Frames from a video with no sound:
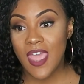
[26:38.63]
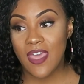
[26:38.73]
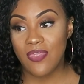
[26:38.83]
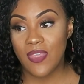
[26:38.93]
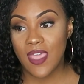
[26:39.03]

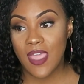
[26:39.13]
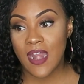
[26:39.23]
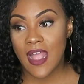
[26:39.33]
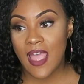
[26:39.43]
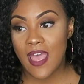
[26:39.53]
And
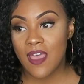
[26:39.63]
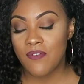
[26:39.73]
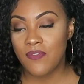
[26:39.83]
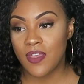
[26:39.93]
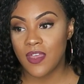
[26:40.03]
then I
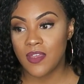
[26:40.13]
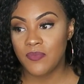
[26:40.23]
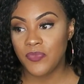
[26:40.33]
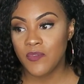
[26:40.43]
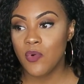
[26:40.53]
have,